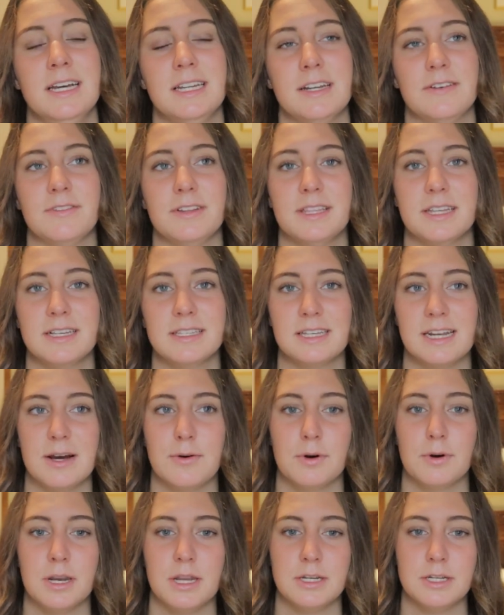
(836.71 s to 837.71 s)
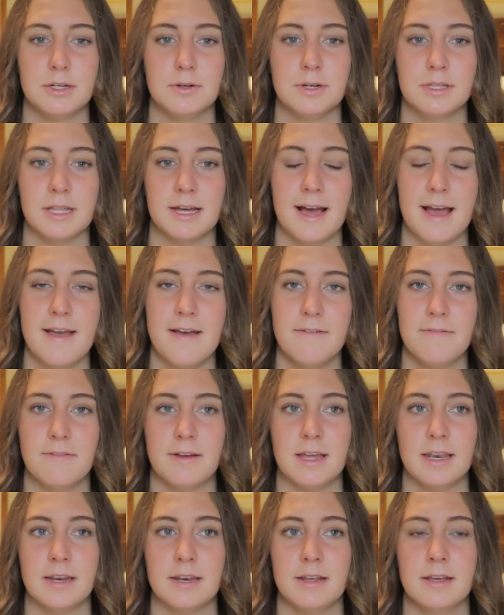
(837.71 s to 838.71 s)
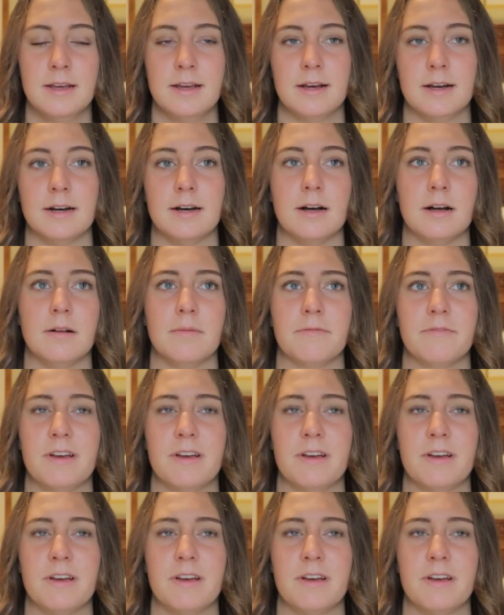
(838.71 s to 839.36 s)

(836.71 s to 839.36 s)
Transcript: different things that I want to do in life and um,